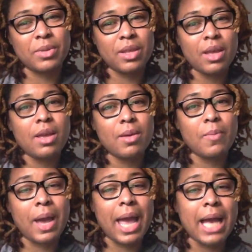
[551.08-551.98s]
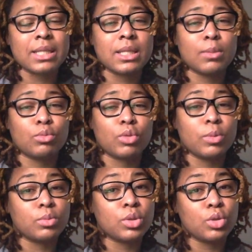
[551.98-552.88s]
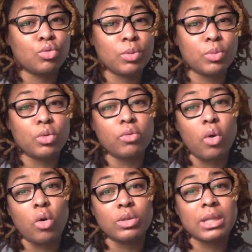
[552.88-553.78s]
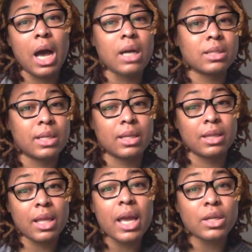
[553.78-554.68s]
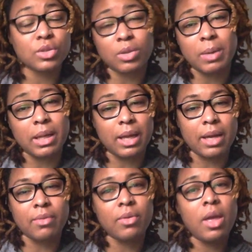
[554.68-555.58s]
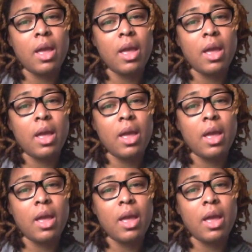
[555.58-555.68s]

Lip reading: him, I asked him to remove all toxic things from my life,